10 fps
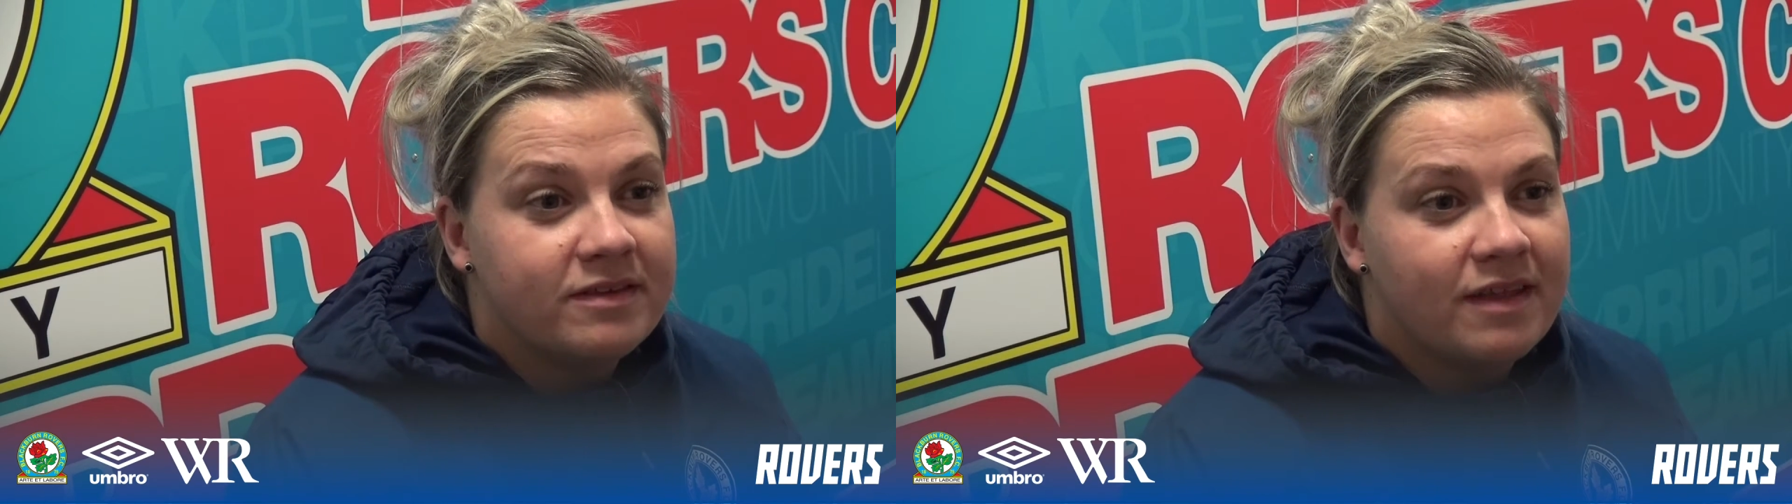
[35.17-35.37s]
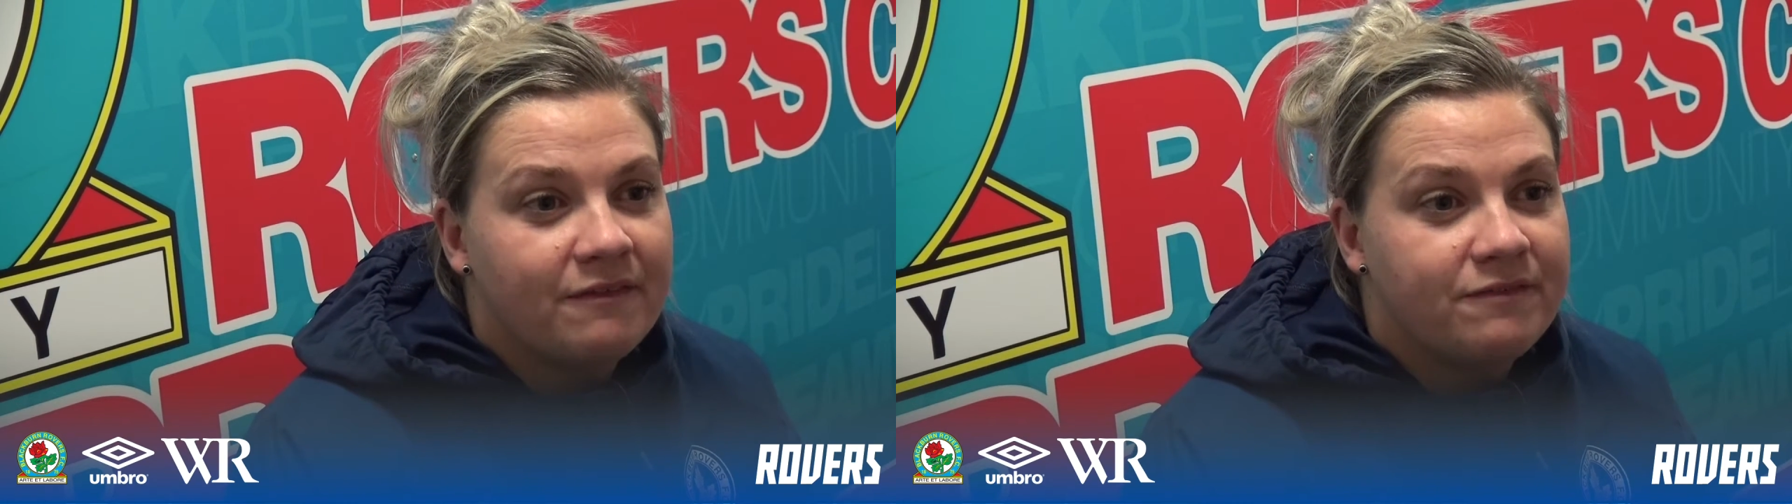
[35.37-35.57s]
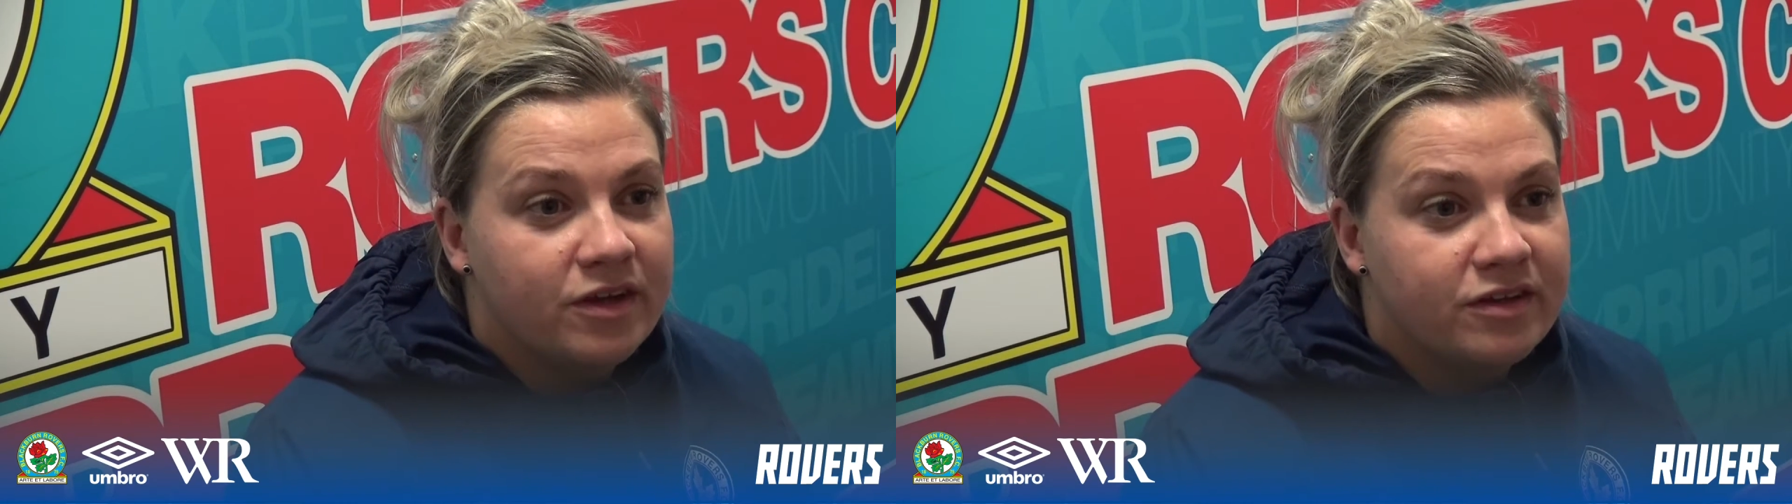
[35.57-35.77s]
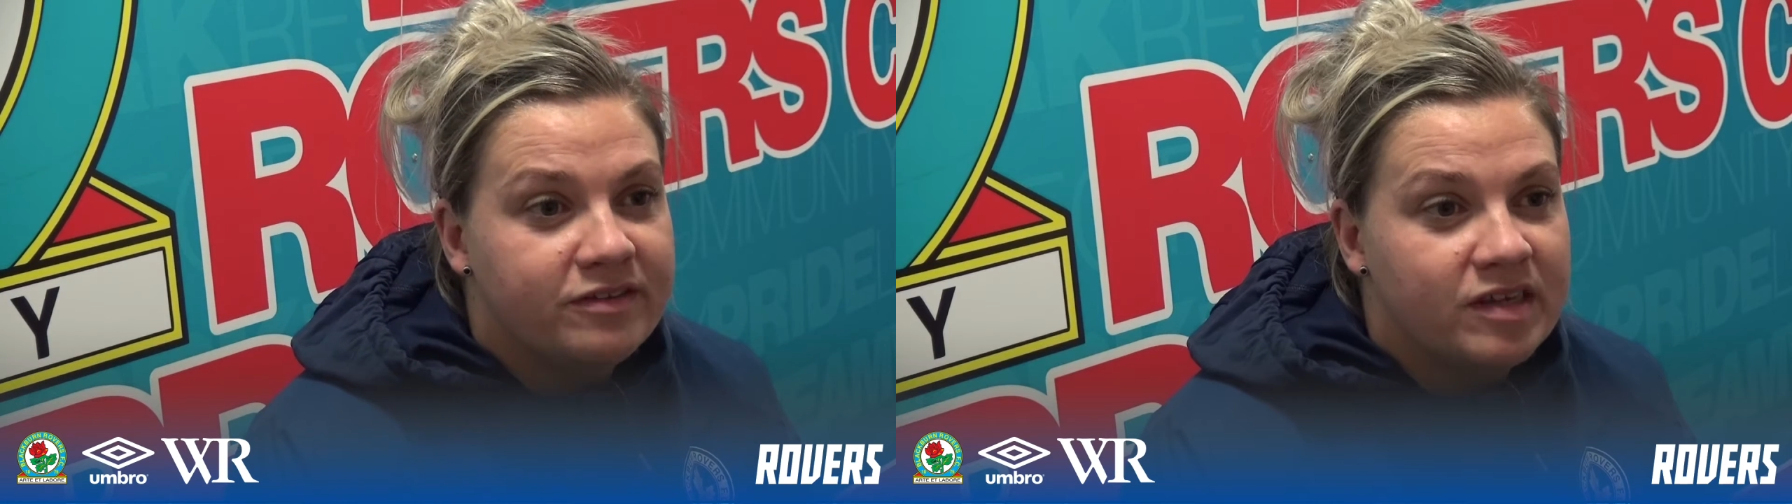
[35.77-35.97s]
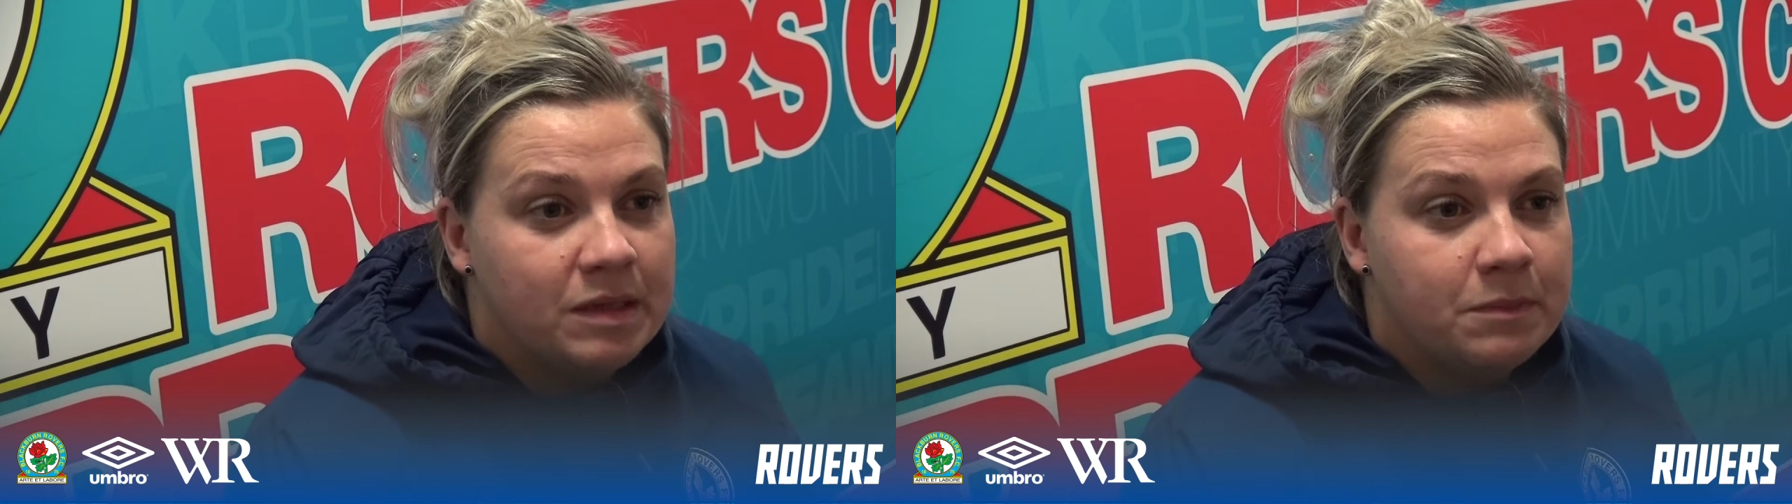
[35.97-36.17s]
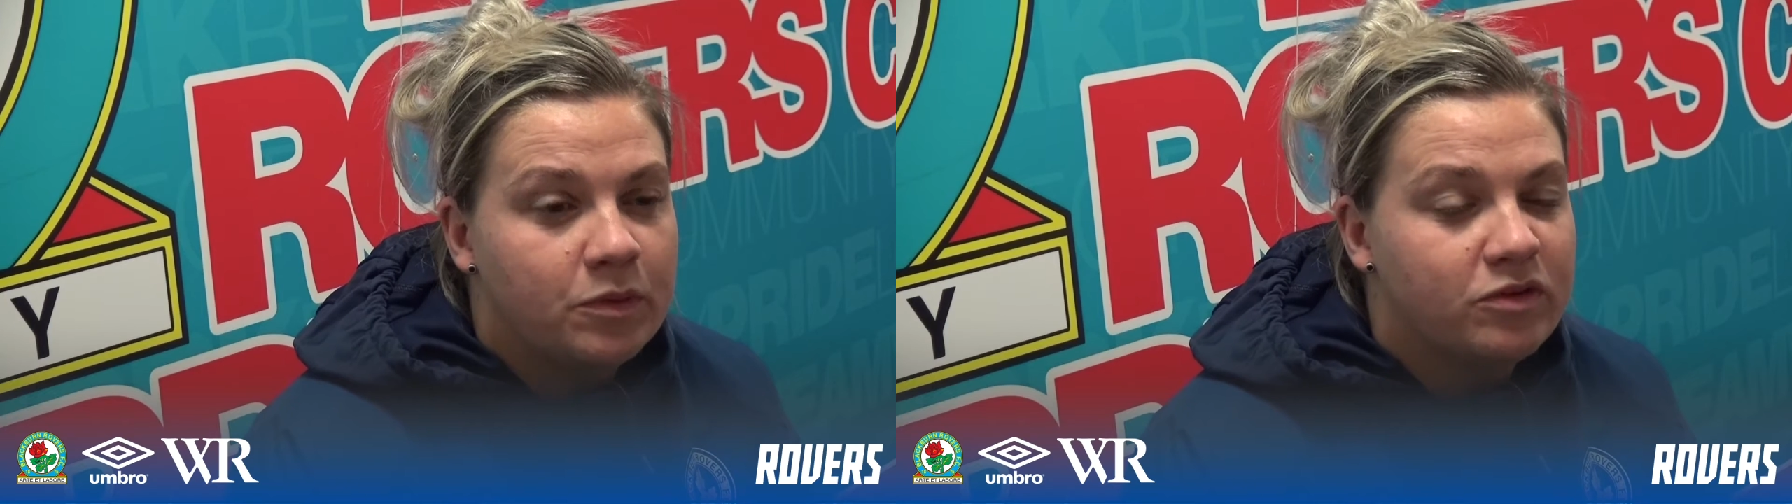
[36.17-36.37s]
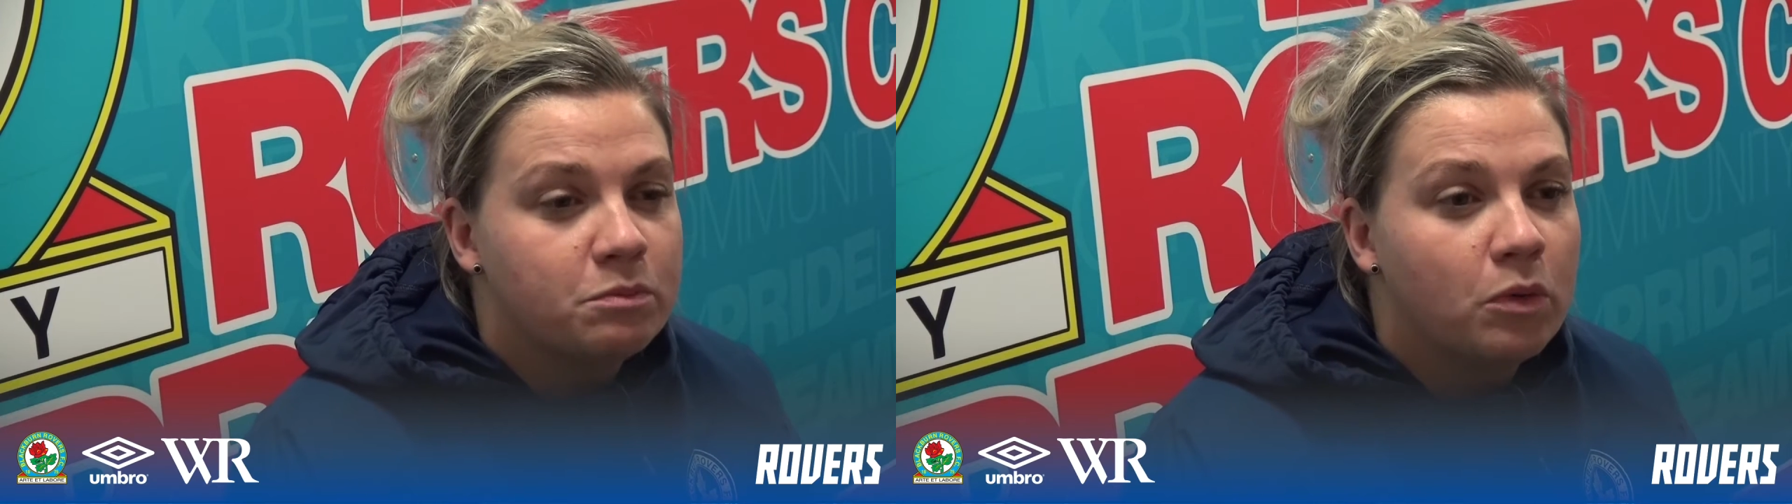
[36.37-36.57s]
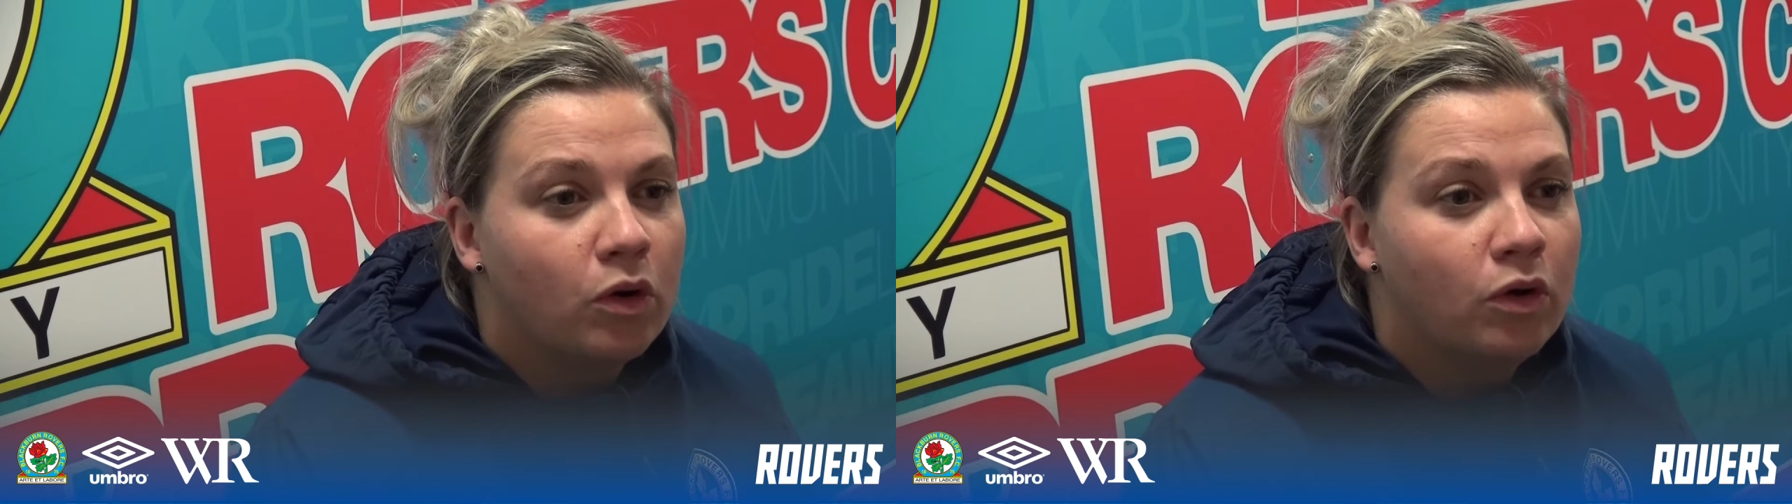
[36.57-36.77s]
that first team, it was
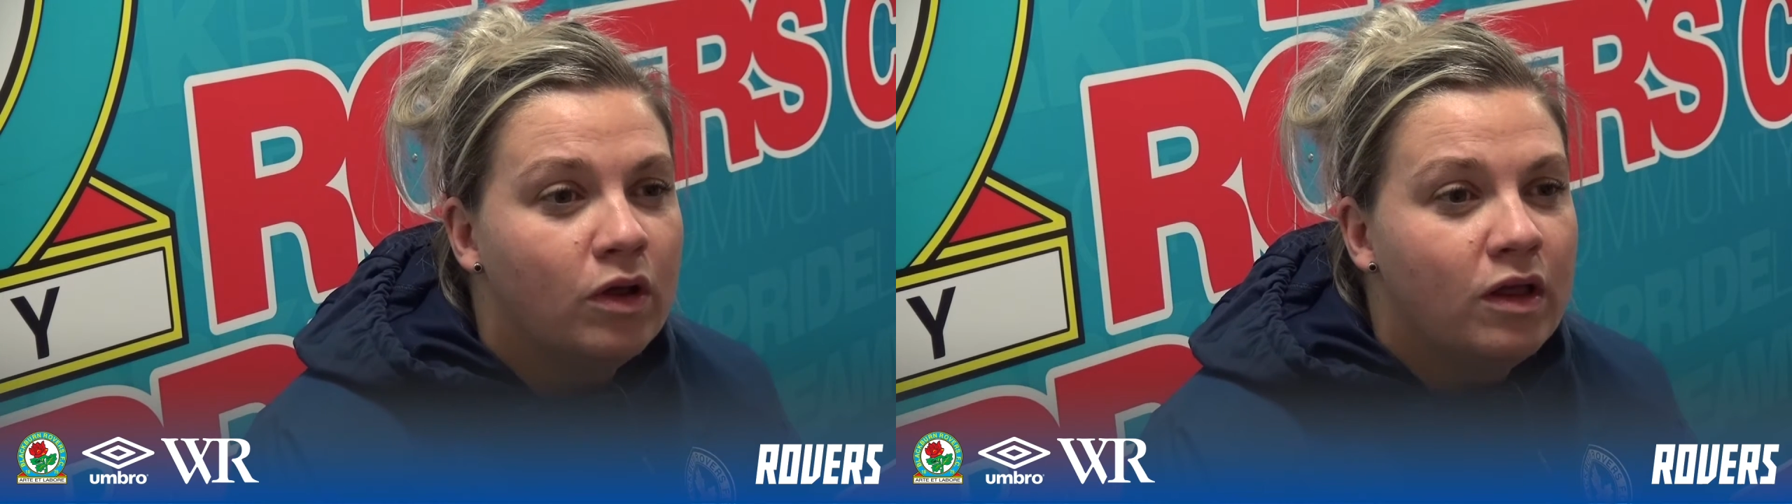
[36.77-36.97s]
more